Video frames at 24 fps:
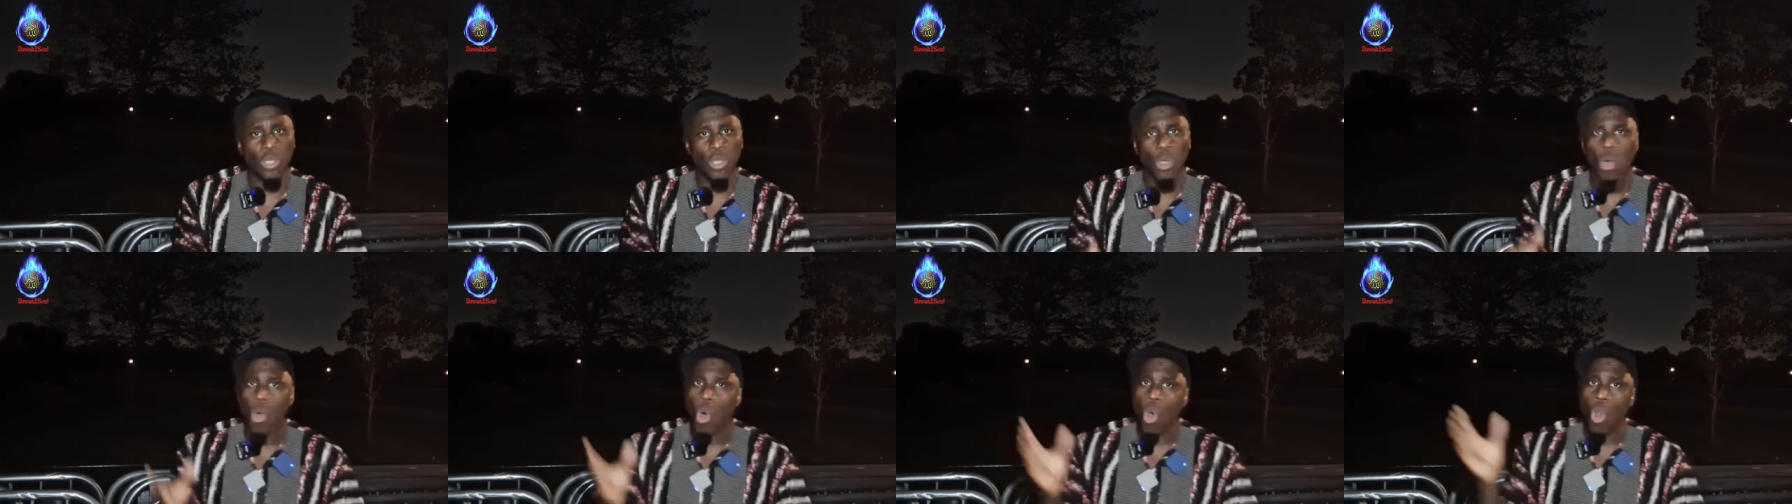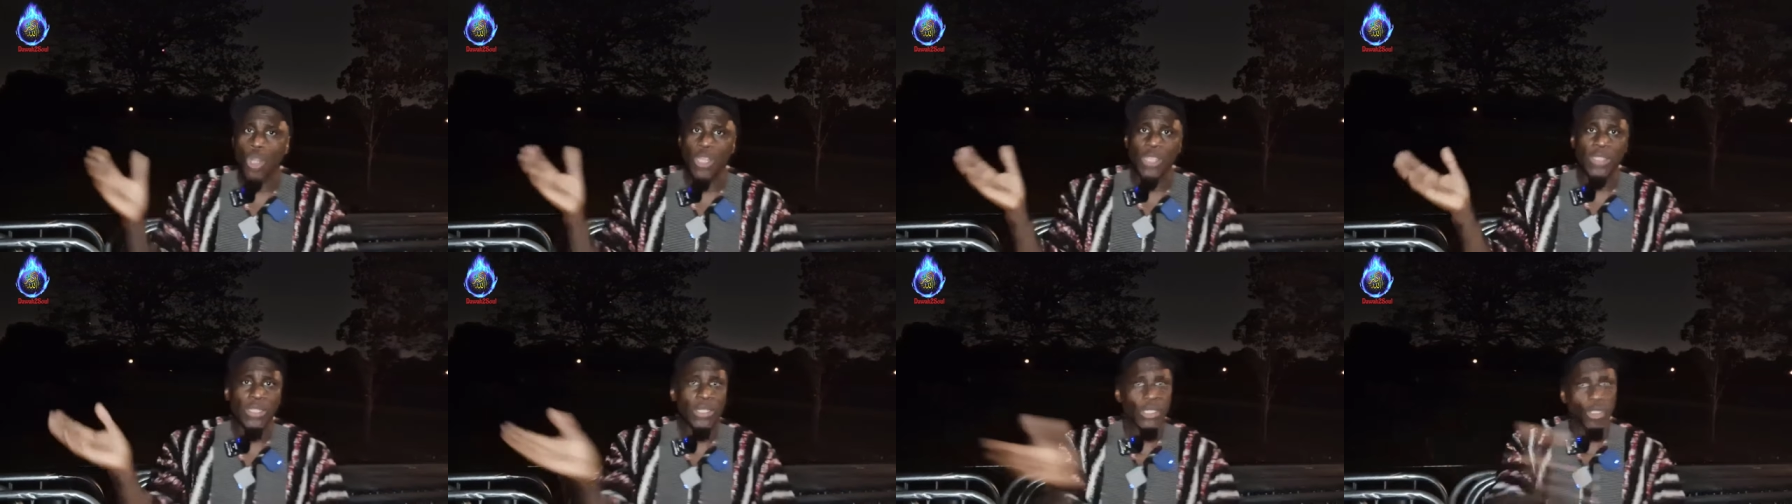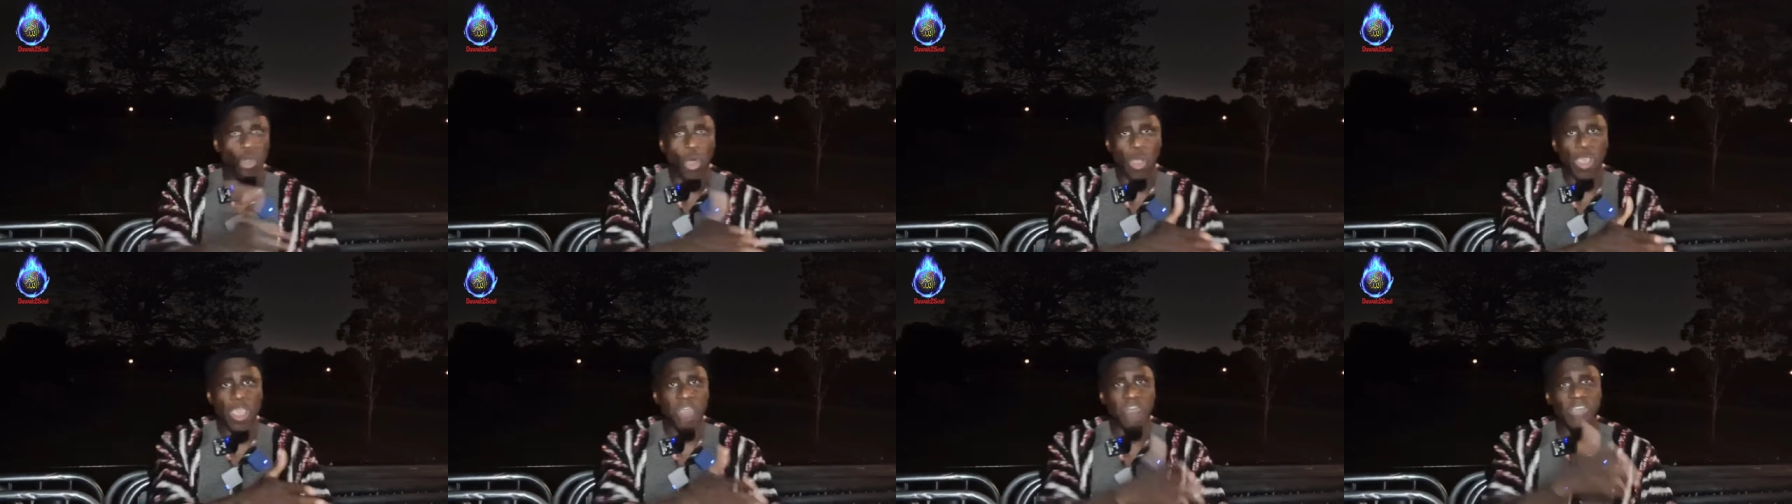Only, you
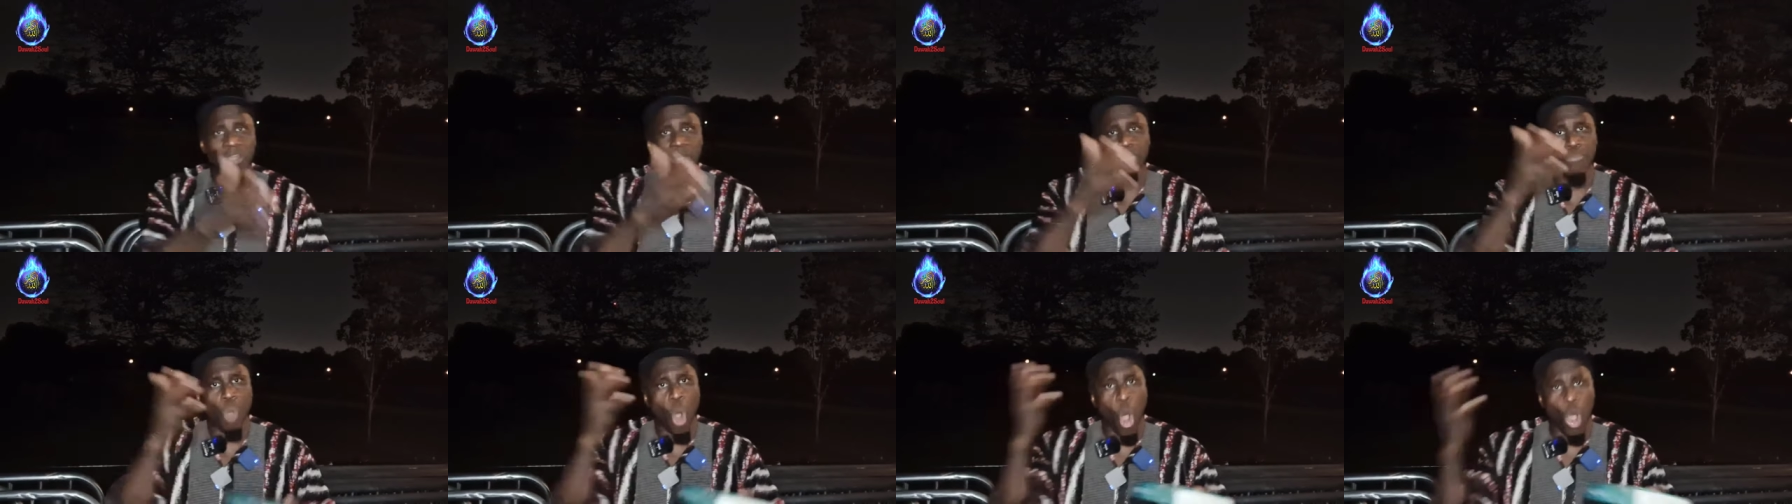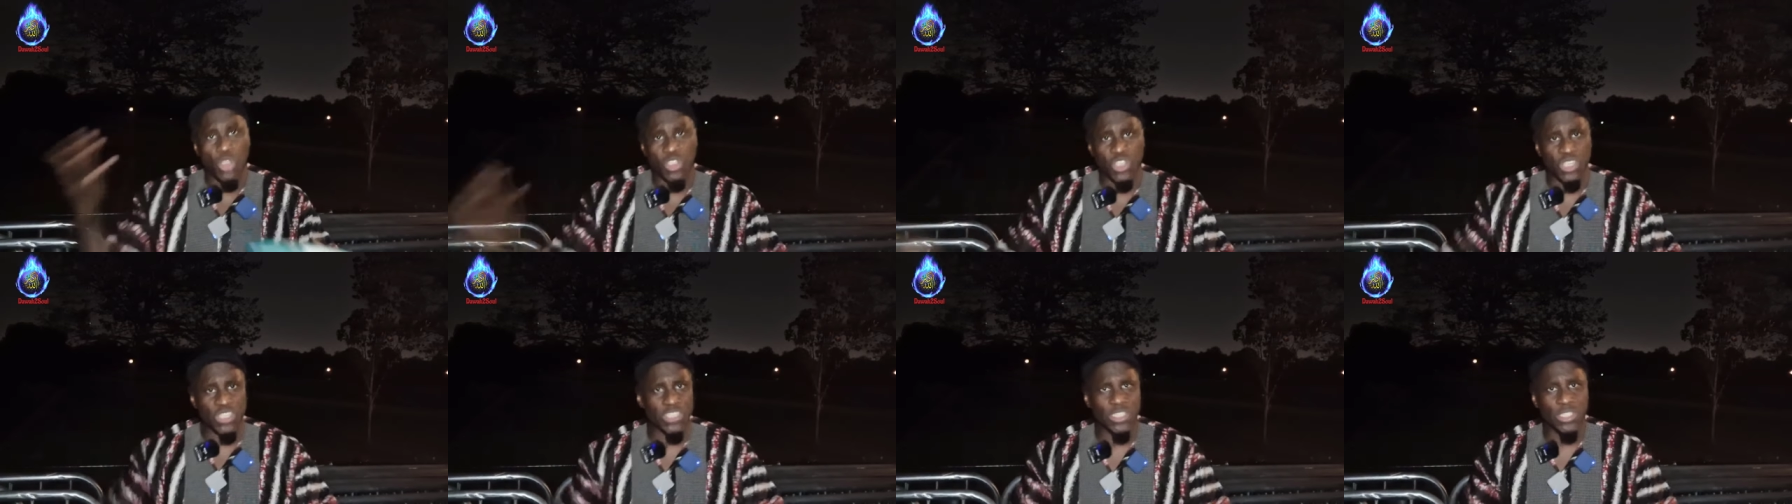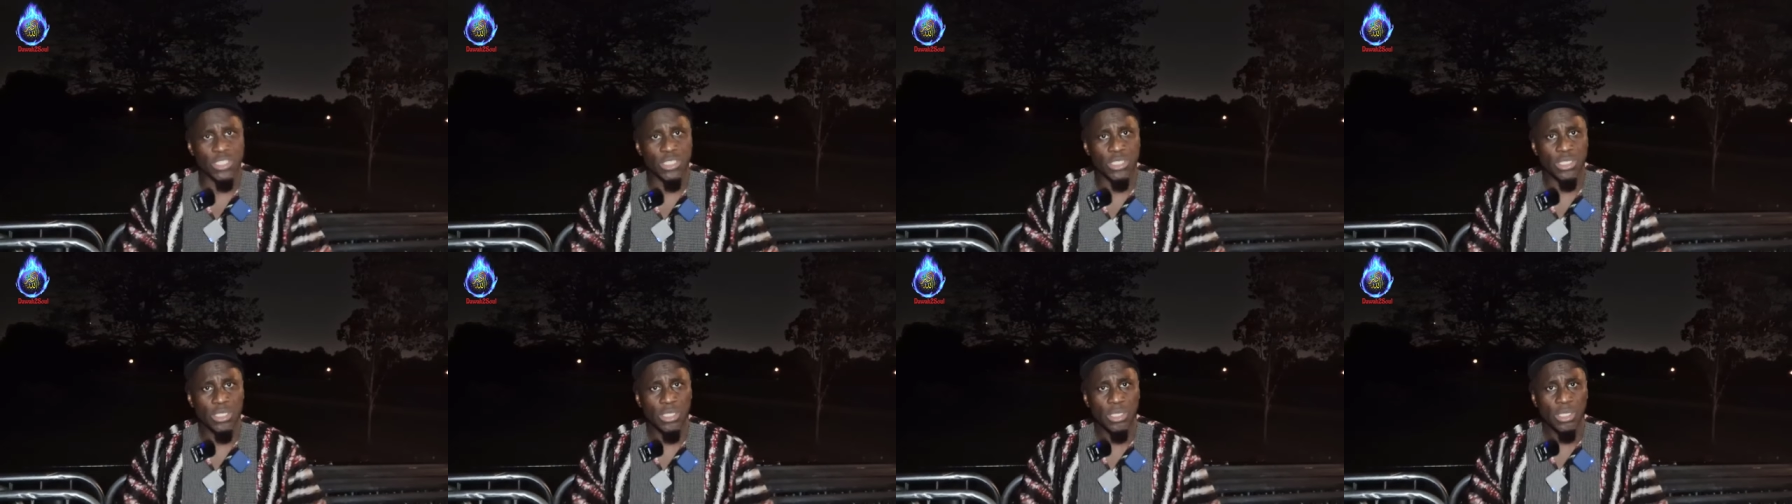know, even Moses,
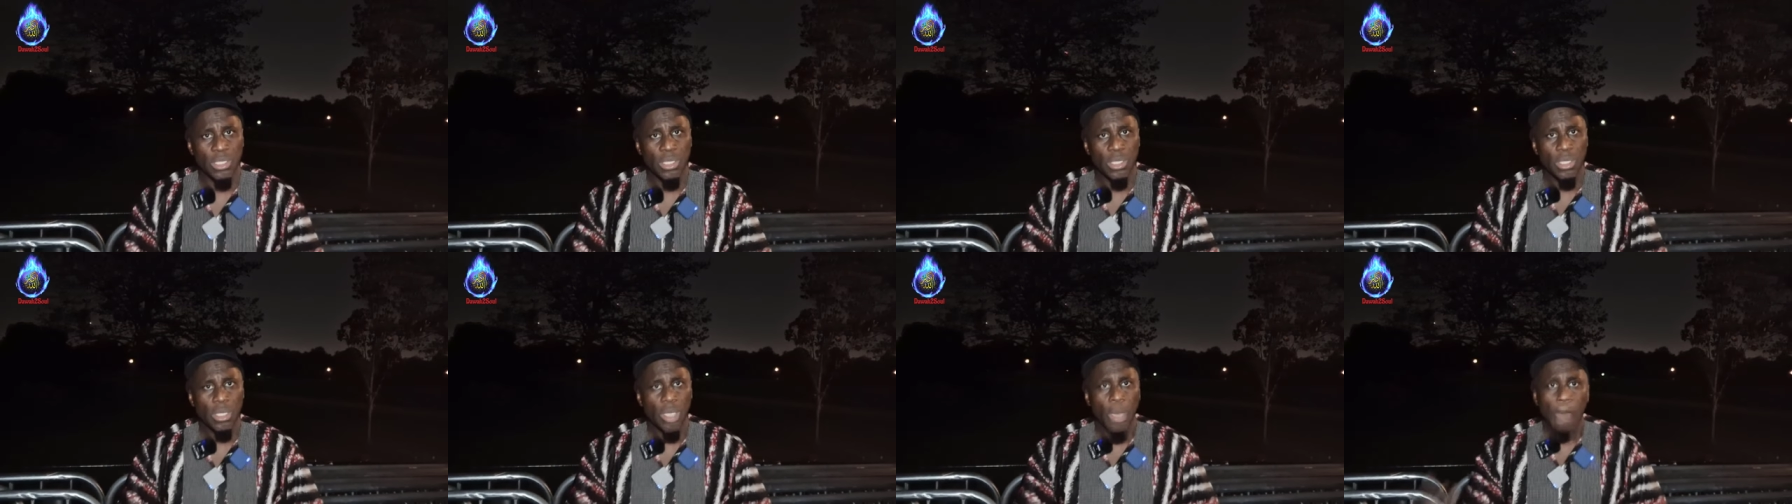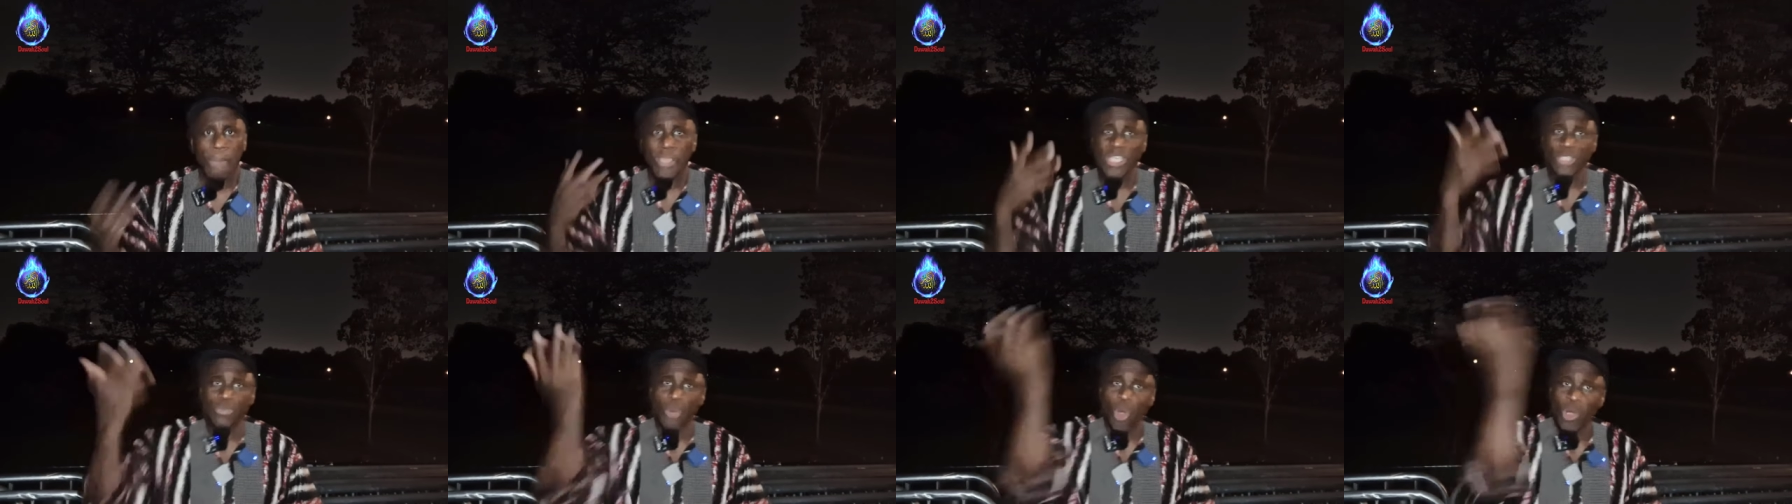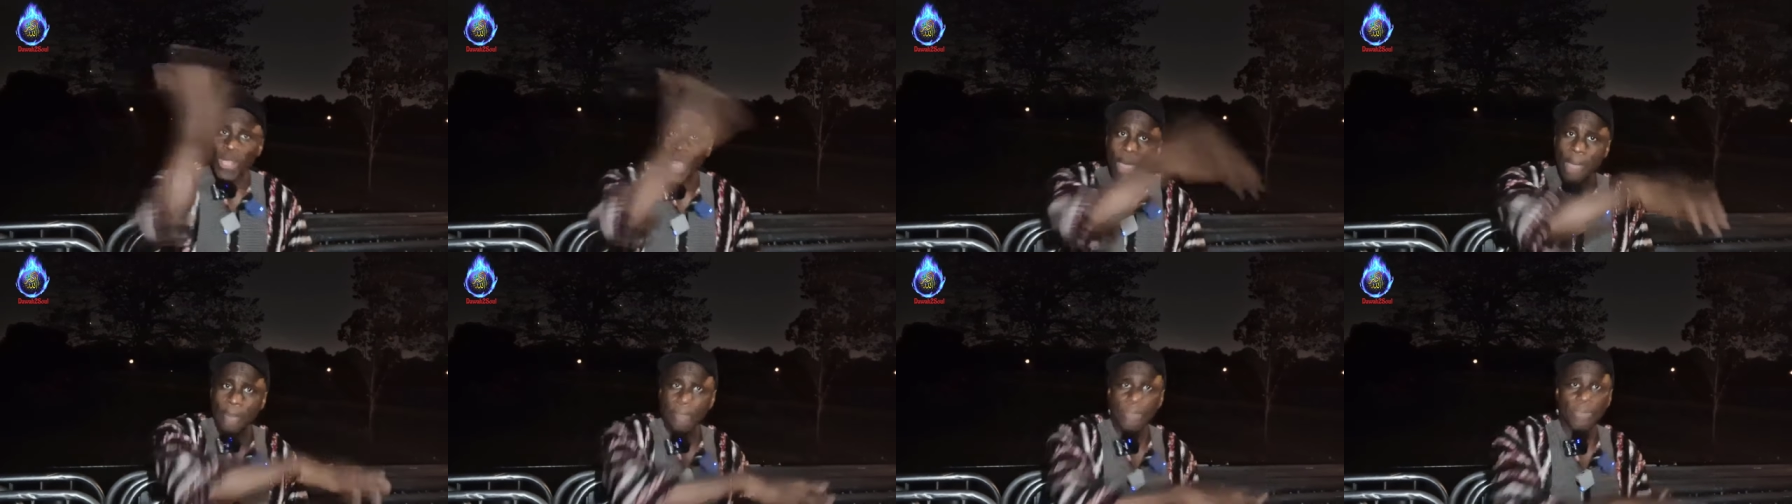peace upon
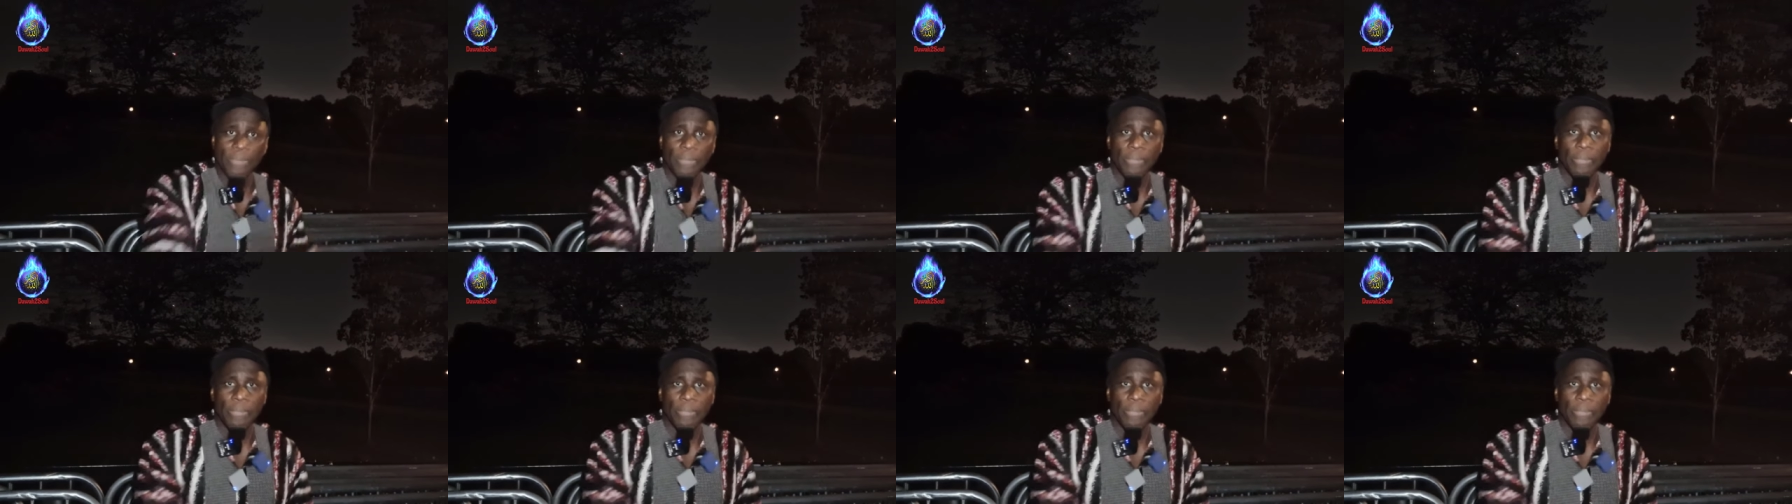him,